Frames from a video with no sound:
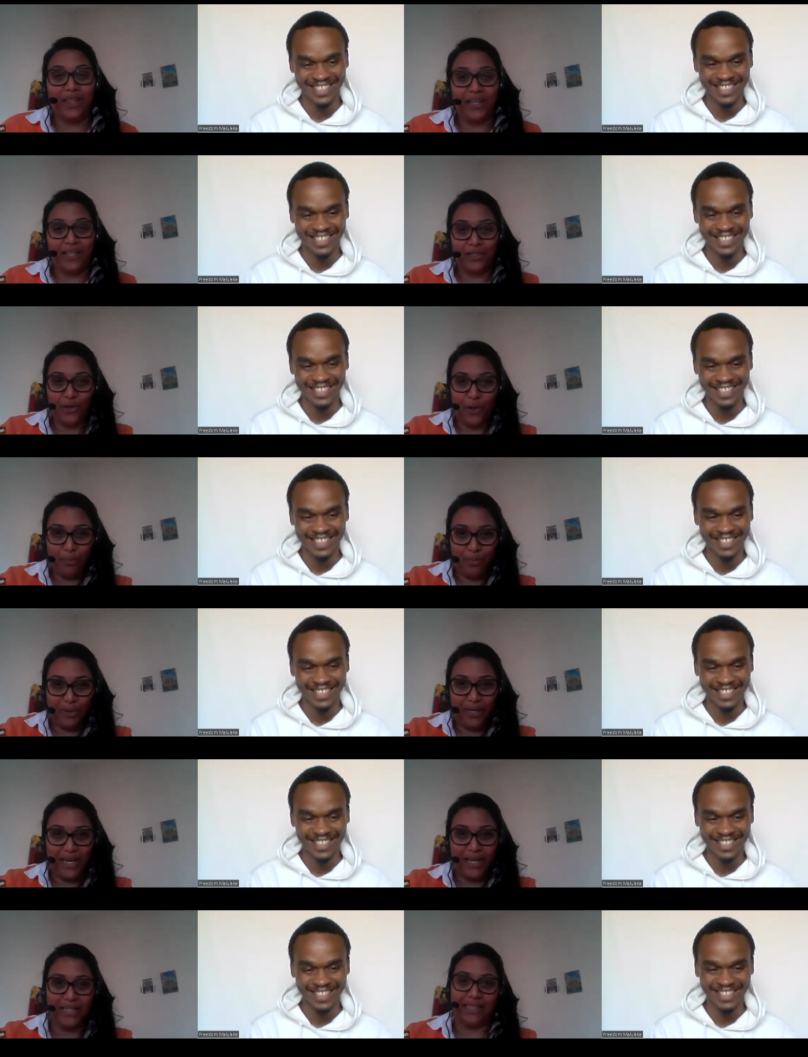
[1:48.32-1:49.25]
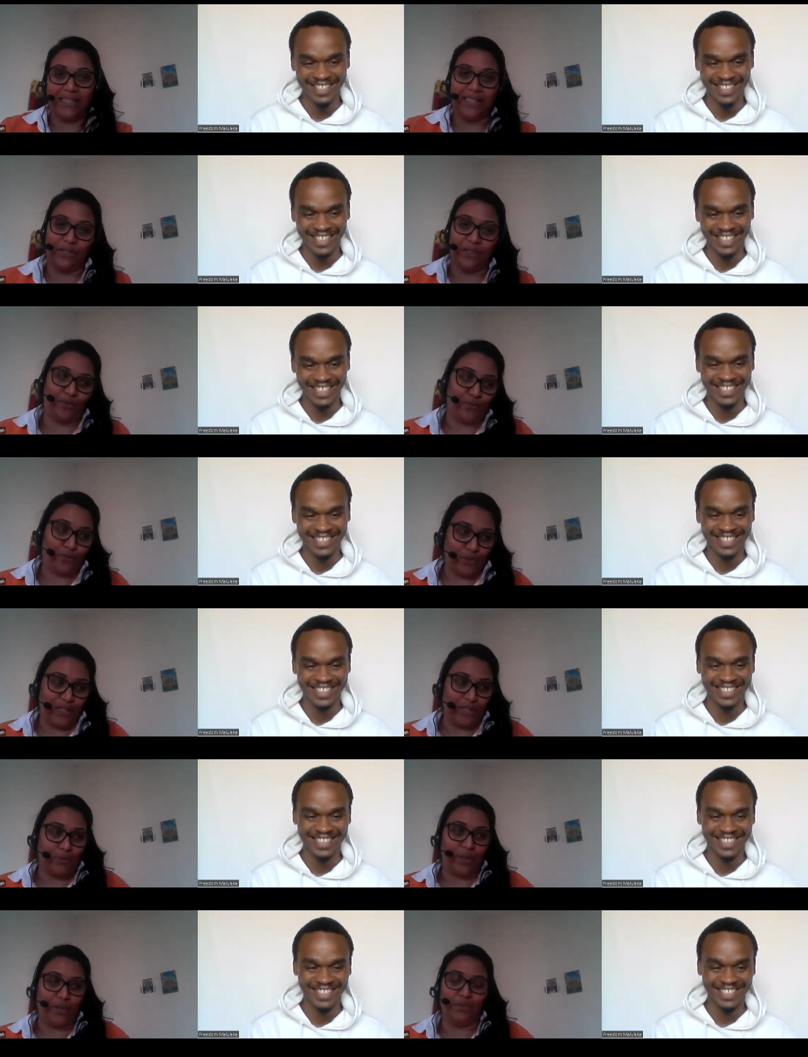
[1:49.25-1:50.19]
Speaker 1: their shopping, and it is
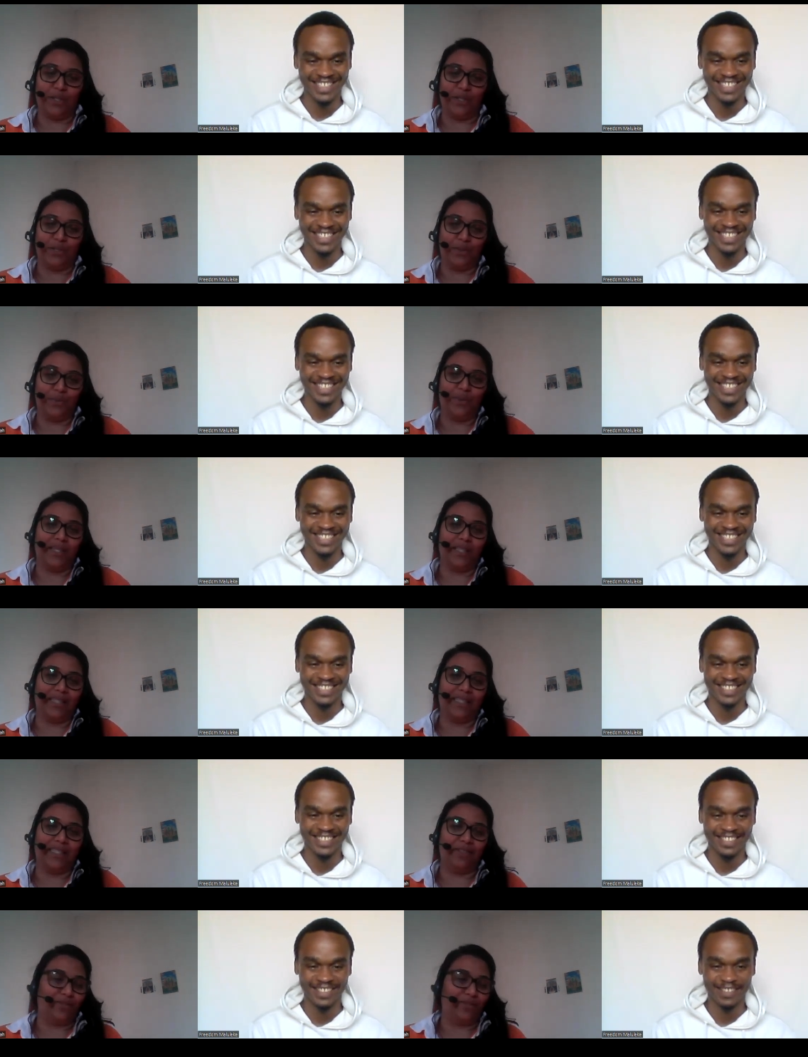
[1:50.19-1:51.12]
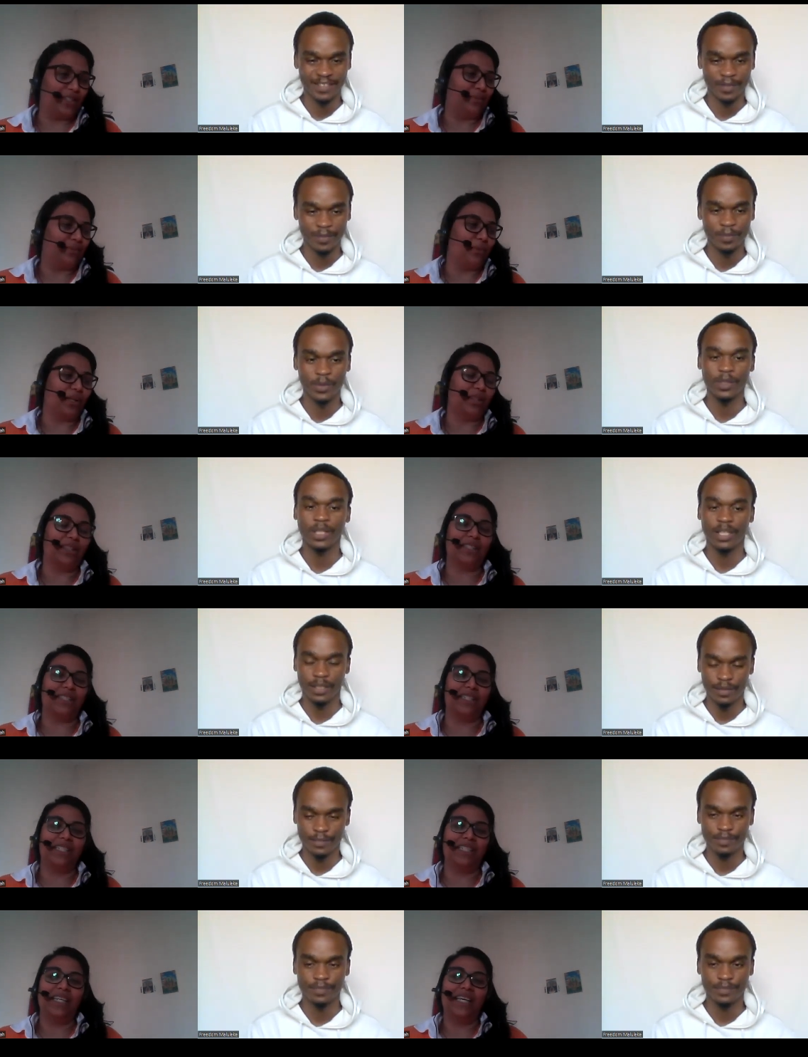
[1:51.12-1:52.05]
free when we are doing this event
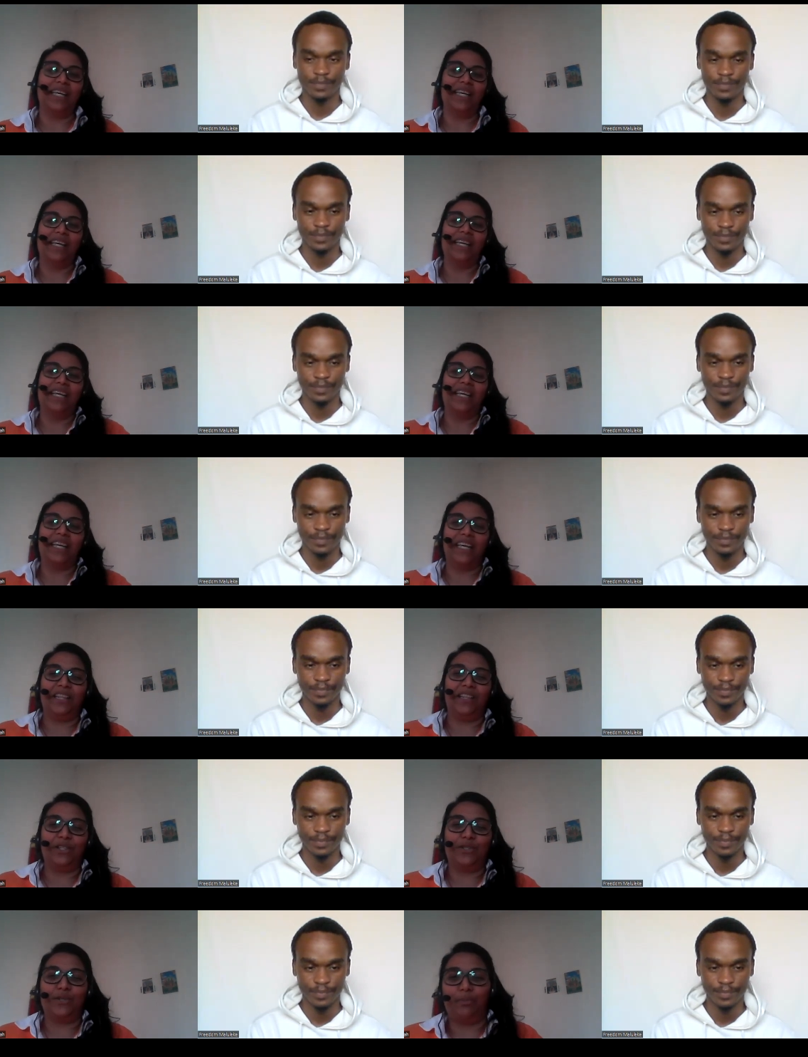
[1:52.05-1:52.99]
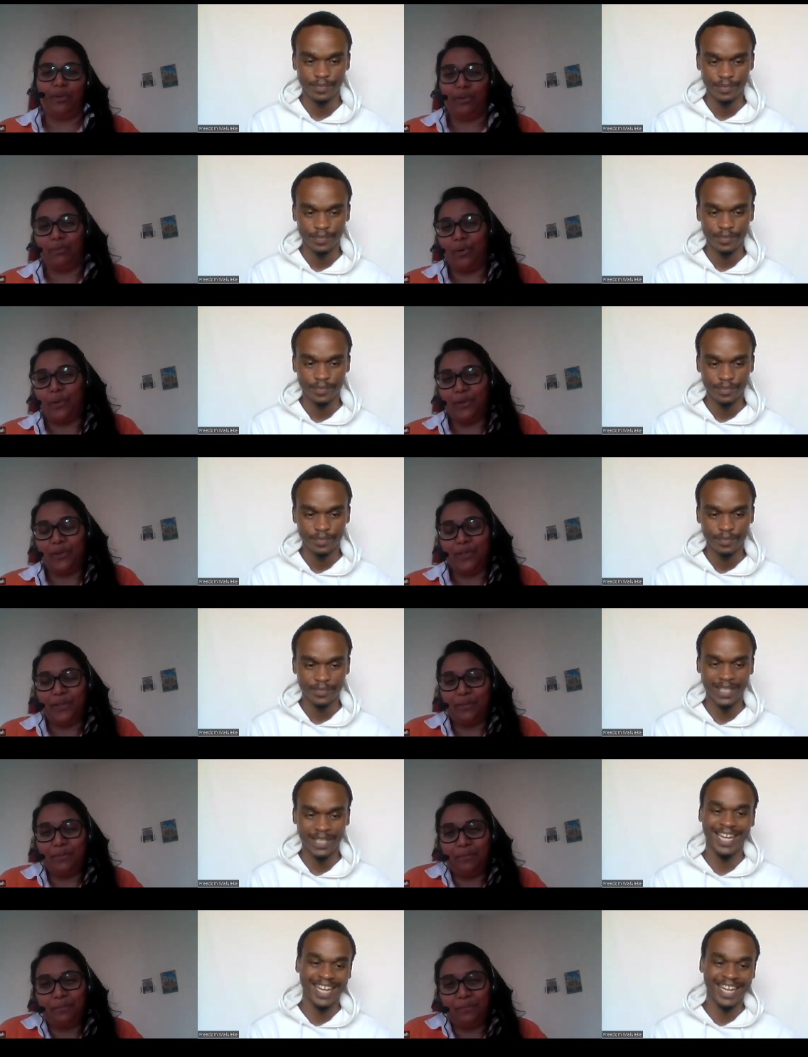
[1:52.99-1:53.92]
monthly in the shopping
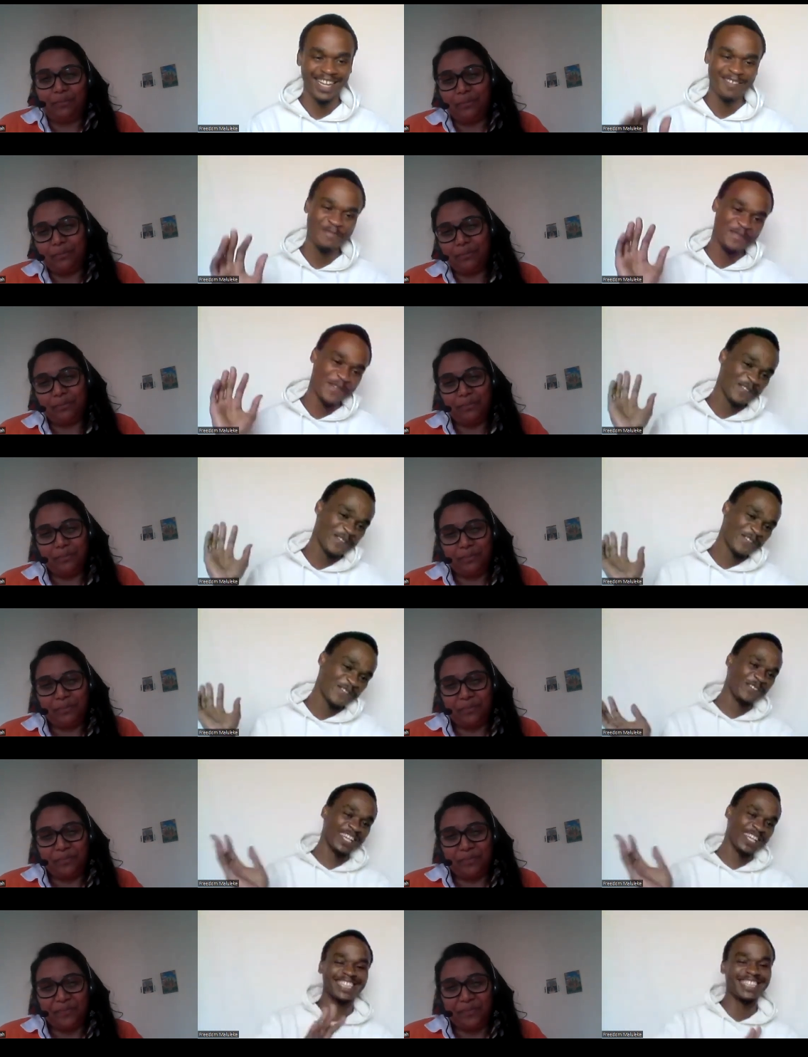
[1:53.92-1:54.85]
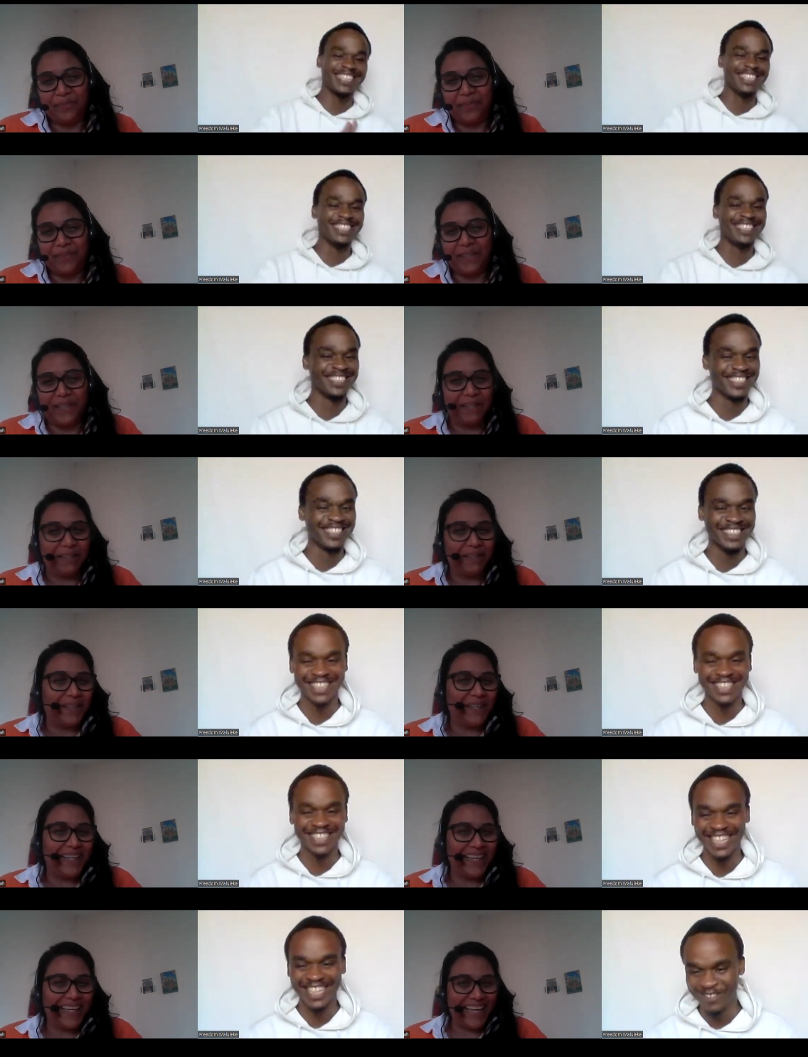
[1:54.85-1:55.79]
malls. Yeah.
Speaker 2: Before we get
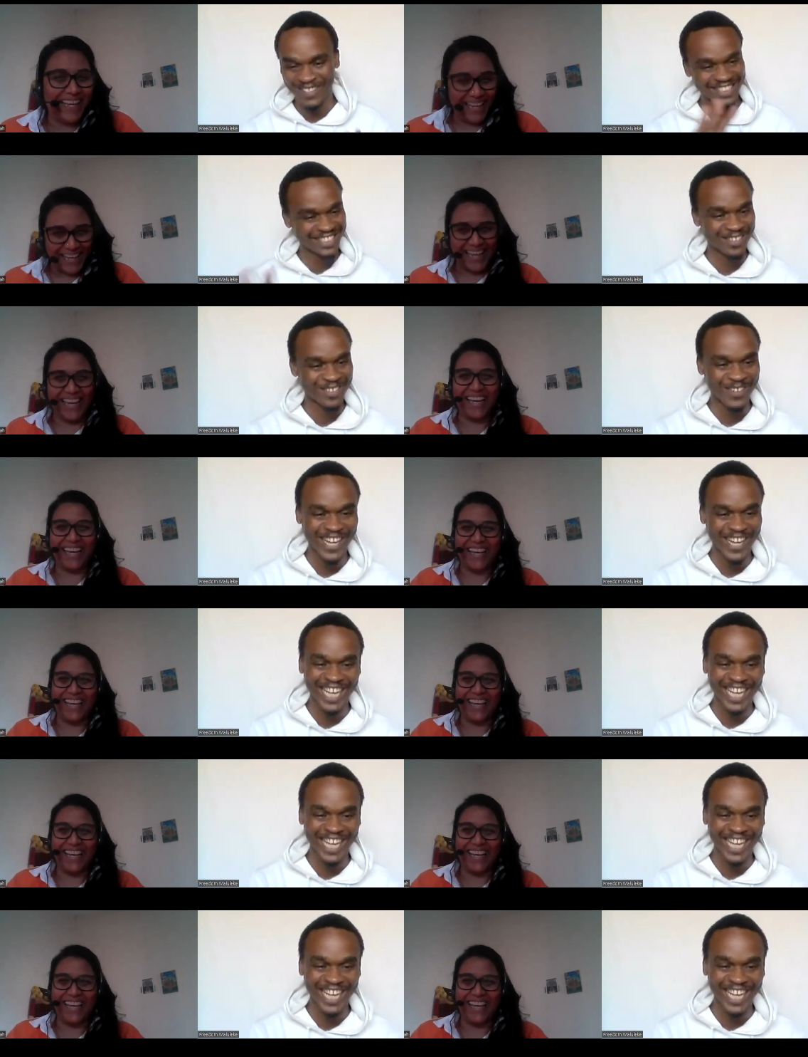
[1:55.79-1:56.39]
into the amazing